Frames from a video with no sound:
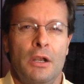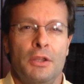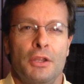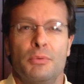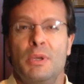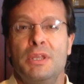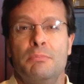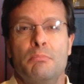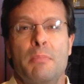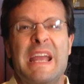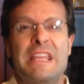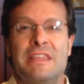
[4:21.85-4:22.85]
Here are the
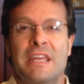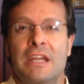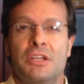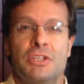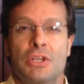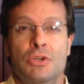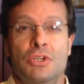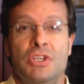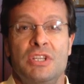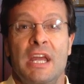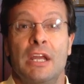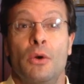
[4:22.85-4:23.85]
three main things that
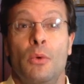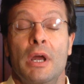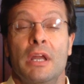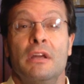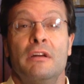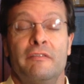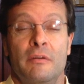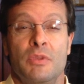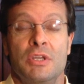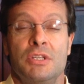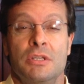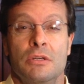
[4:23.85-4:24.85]
you should take away
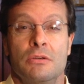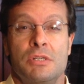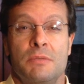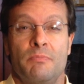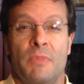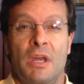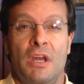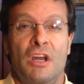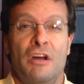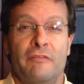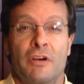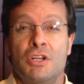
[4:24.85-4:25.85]
from this news.
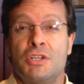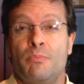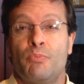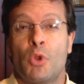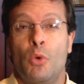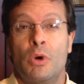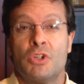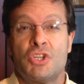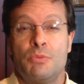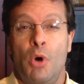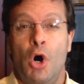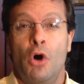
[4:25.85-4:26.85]
First, while
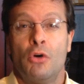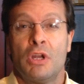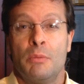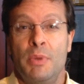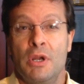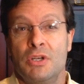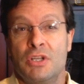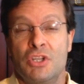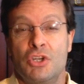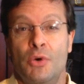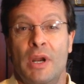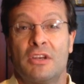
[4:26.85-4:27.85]
small compared to
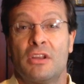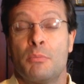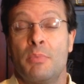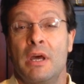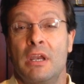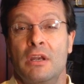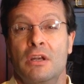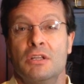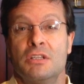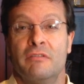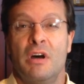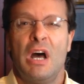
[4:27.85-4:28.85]
the direct
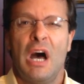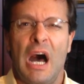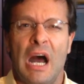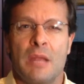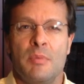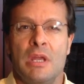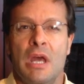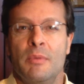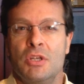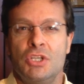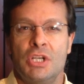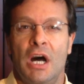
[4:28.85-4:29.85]
competitors of
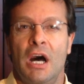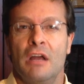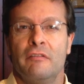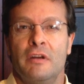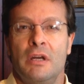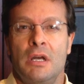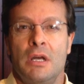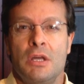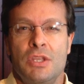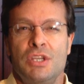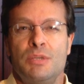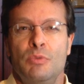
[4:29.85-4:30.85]
IBM and Jive,
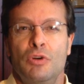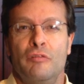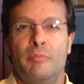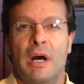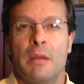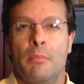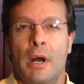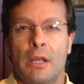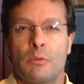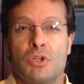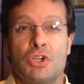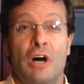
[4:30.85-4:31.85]
this move by
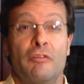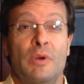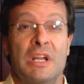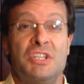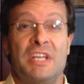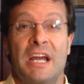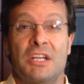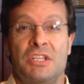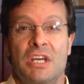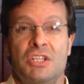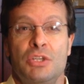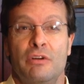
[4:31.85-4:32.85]
Microsoft grants
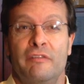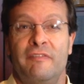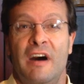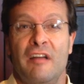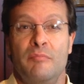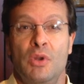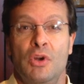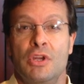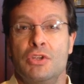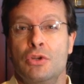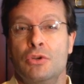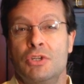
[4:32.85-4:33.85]
access to a 5
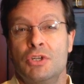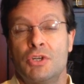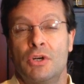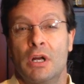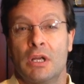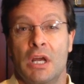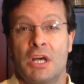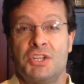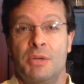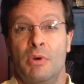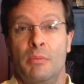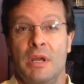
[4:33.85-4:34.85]
million user-strong
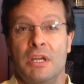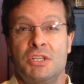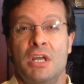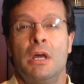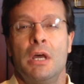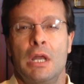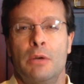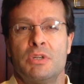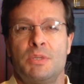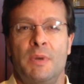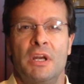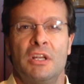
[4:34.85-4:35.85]
customer base and a
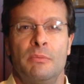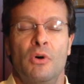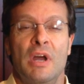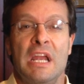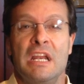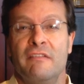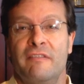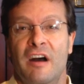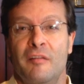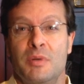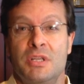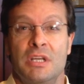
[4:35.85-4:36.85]
respectable
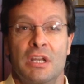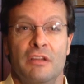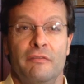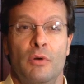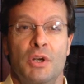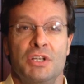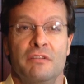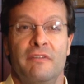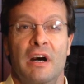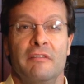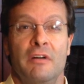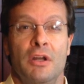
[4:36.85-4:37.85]
85% of the
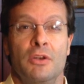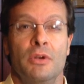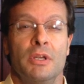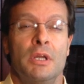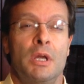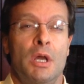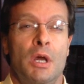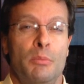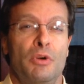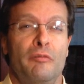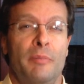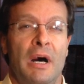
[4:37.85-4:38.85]
Fortune 500.
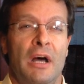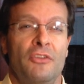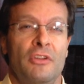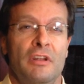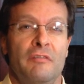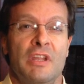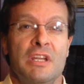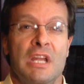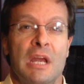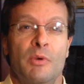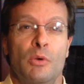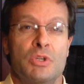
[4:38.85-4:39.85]
Proof positive
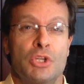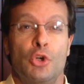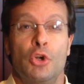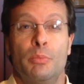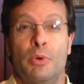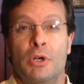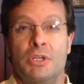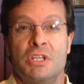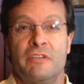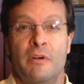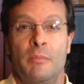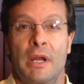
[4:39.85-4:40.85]
that Yammer was a good
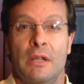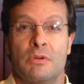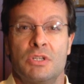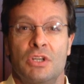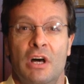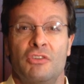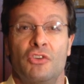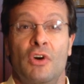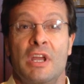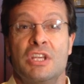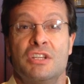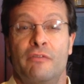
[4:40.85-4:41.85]
purchase for Microsoft's
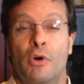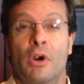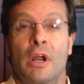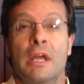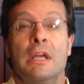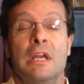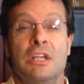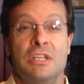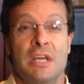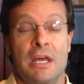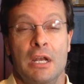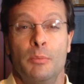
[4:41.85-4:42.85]
latest foray
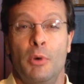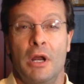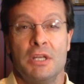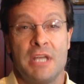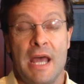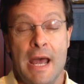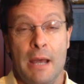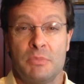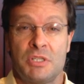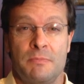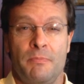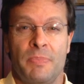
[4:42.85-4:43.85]
into enterprise
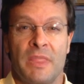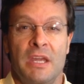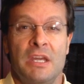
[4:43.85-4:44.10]
apps.